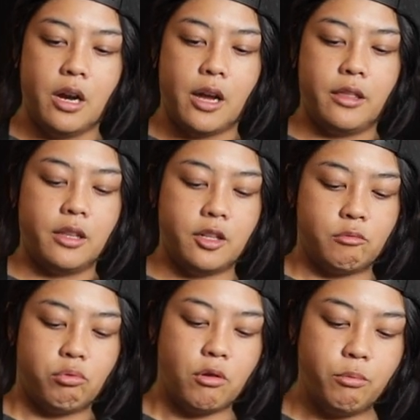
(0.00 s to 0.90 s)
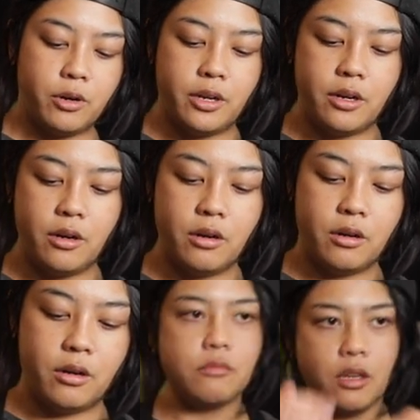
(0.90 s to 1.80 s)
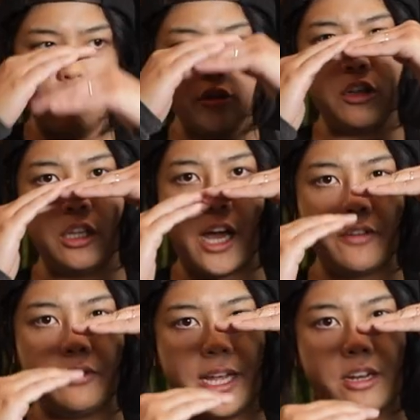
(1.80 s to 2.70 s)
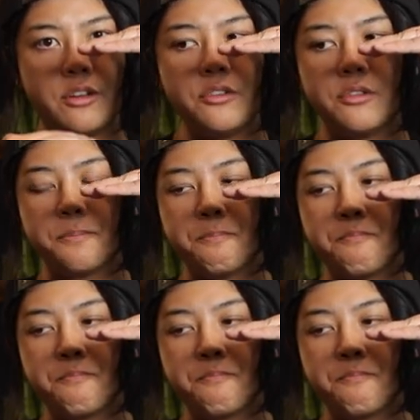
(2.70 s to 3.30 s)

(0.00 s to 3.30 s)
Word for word: I think that's appropriate here. There's a lot of layers.